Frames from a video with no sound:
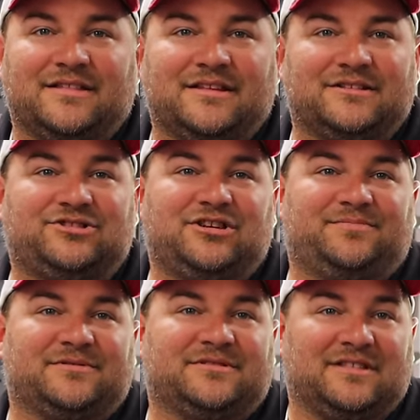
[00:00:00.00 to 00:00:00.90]
The
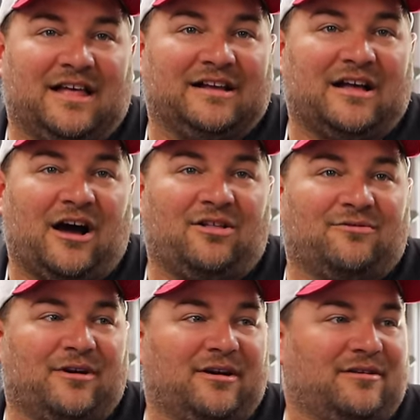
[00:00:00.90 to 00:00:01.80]
cheapest, like all
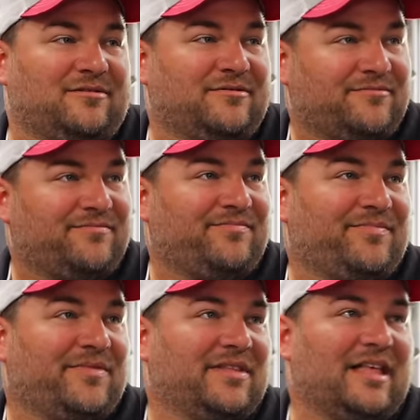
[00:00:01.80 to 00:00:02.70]
around. Yeah,
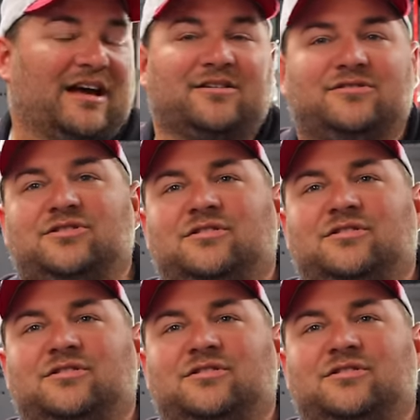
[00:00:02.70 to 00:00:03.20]
like if a guy like a, come